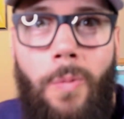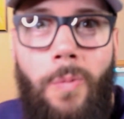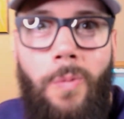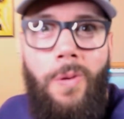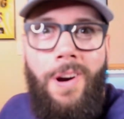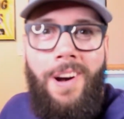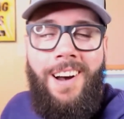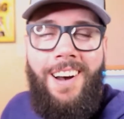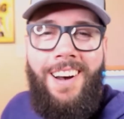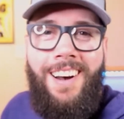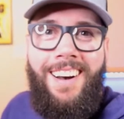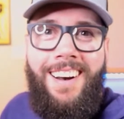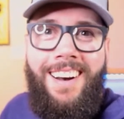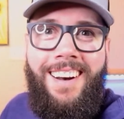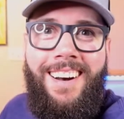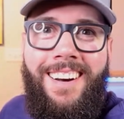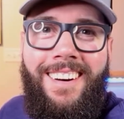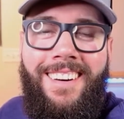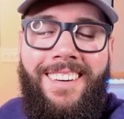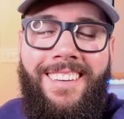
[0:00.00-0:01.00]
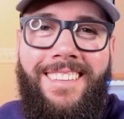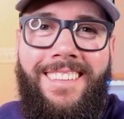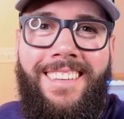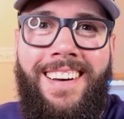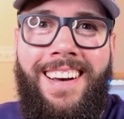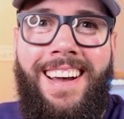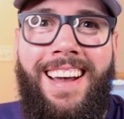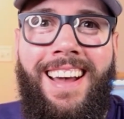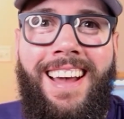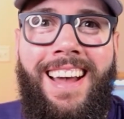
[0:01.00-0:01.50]
Whoa!
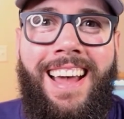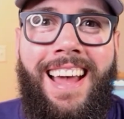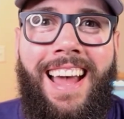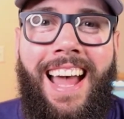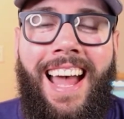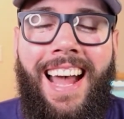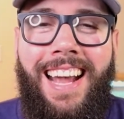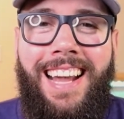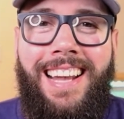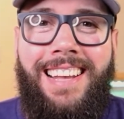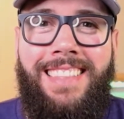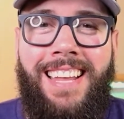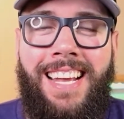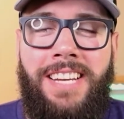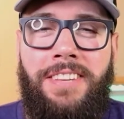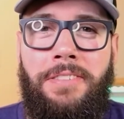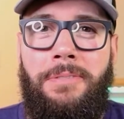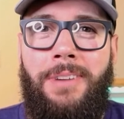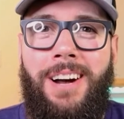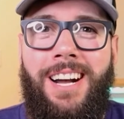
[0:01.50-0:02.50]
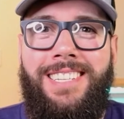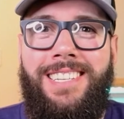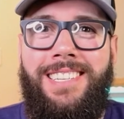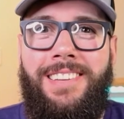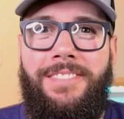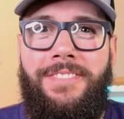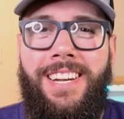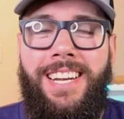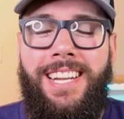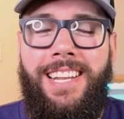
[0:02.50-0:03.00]
Hey, thanks for watching
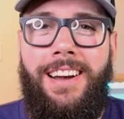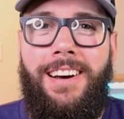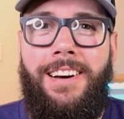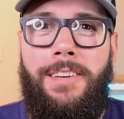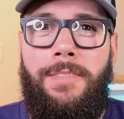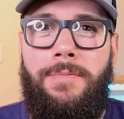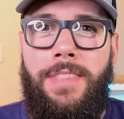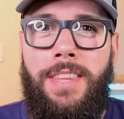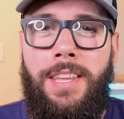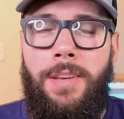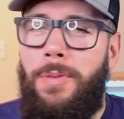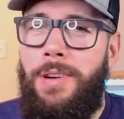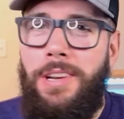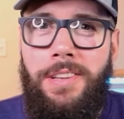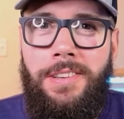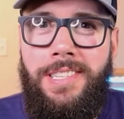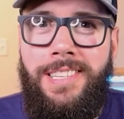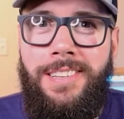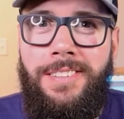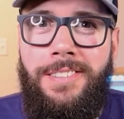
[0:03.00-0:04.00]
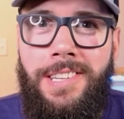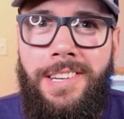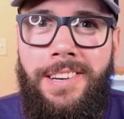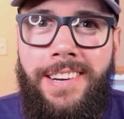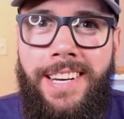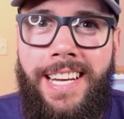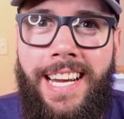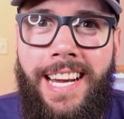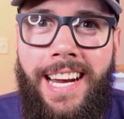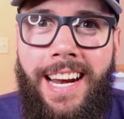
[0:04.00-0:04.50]
the video. What are you still
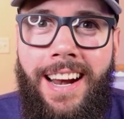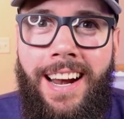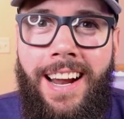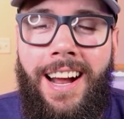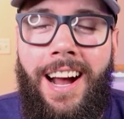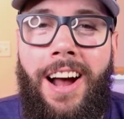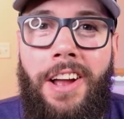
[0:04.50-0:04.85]
doing here?